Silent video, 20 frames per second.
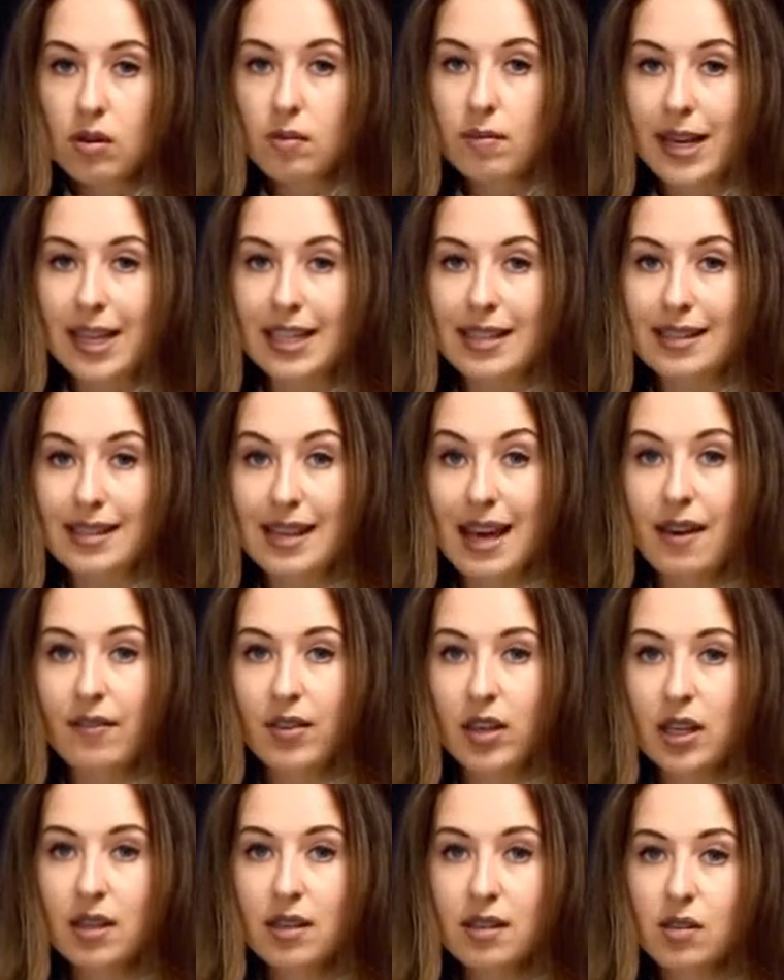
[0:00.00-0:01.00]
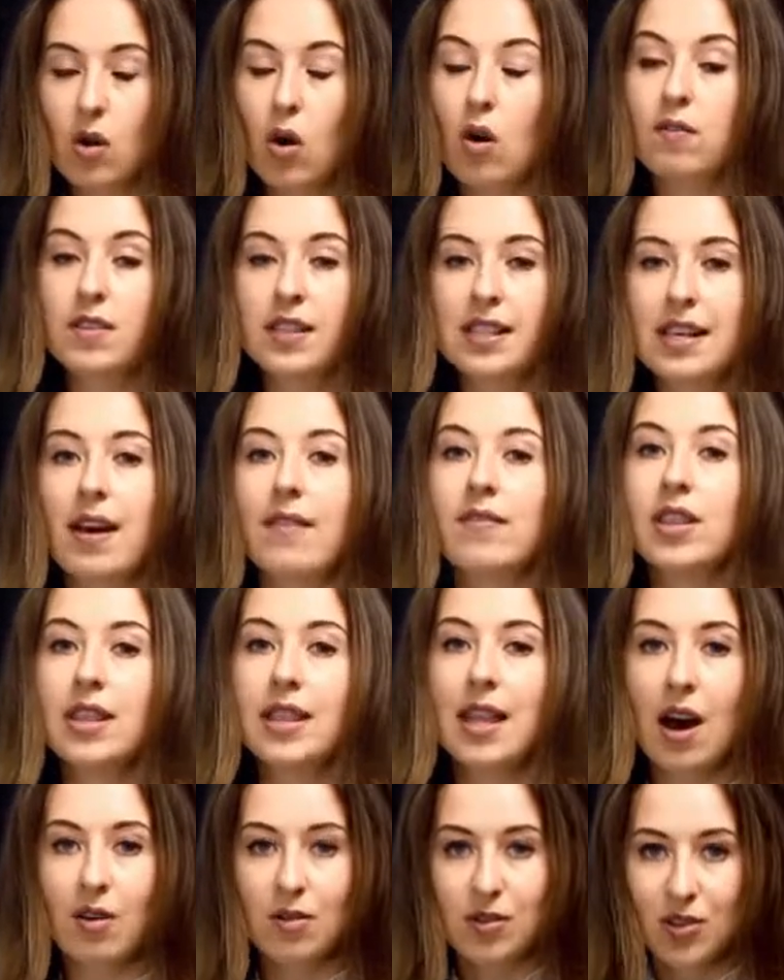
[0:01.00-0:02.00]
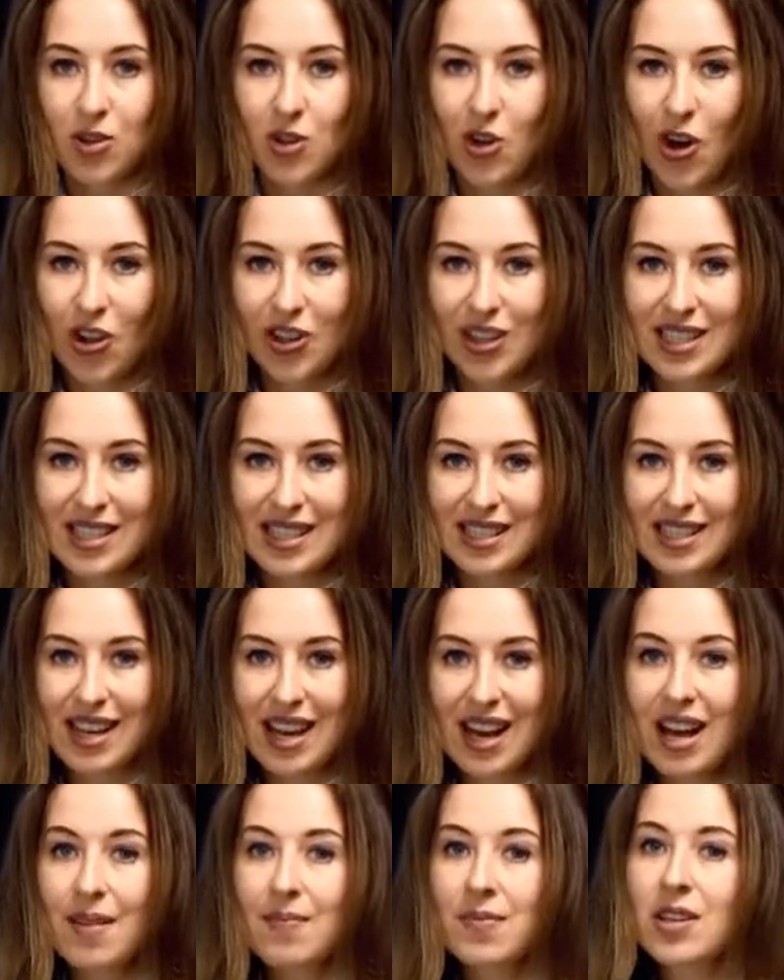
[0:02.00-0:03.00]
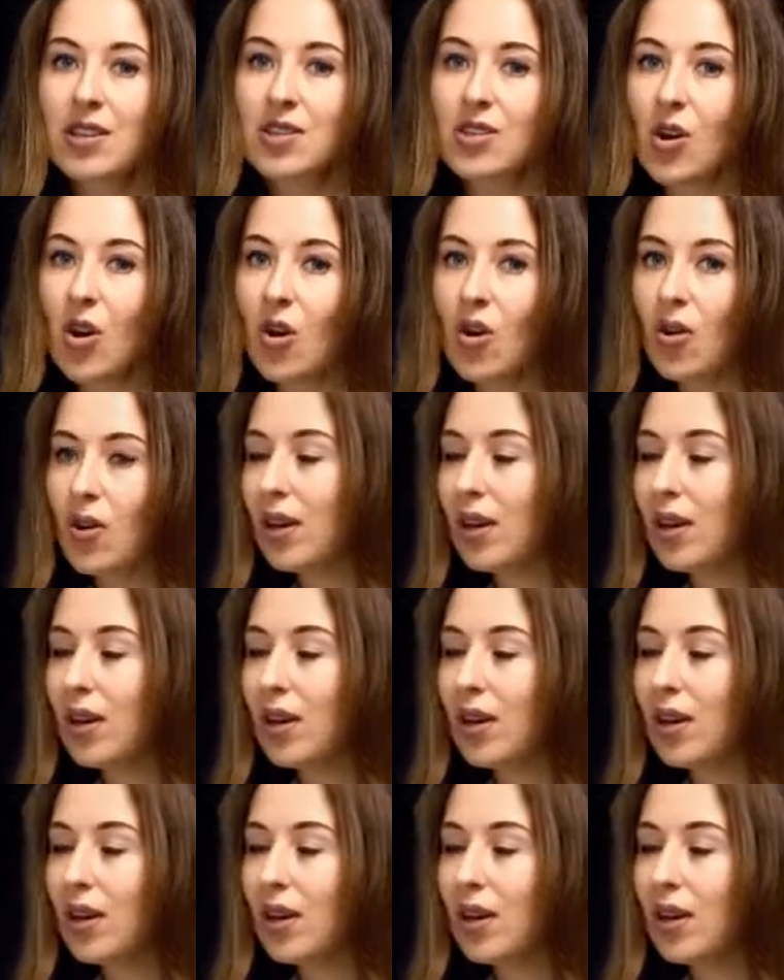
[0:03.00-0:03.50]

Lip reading: made savings of $7,000. So